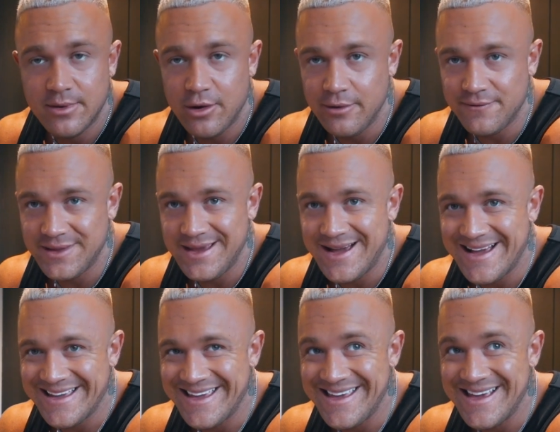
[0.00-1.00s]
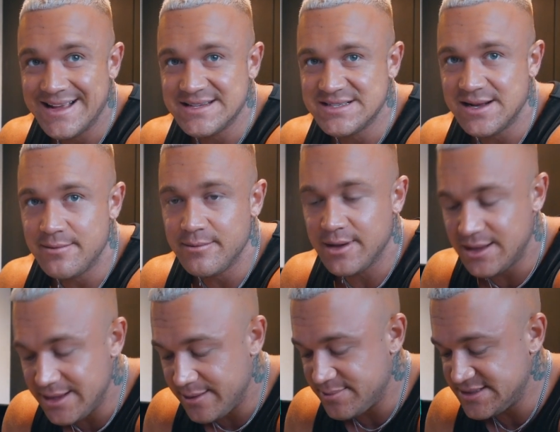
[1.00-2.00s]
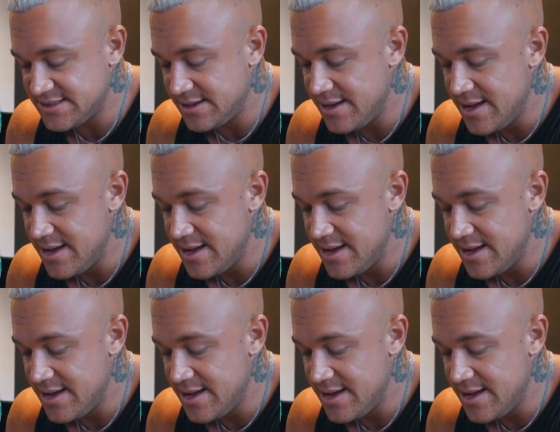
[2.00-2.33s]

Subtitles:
Hopefully I can get some clips